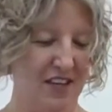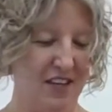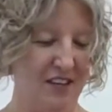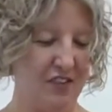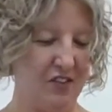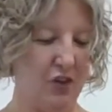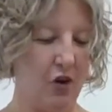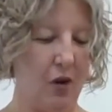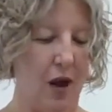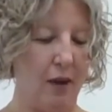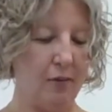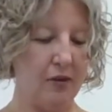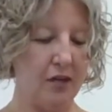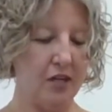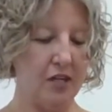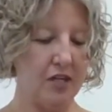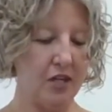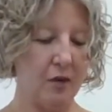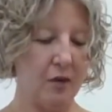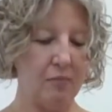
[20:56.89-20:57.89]
So I'm going
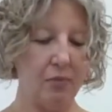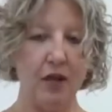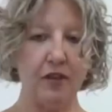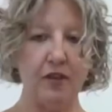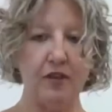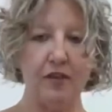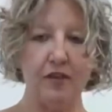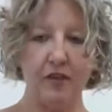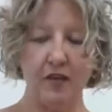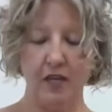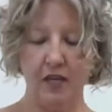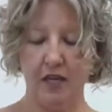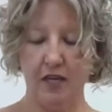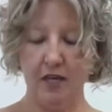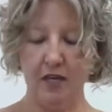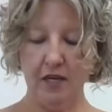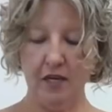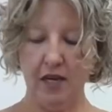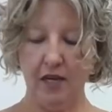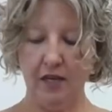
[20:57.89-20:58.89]
to dump all this
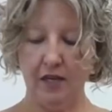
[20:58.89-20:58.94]
in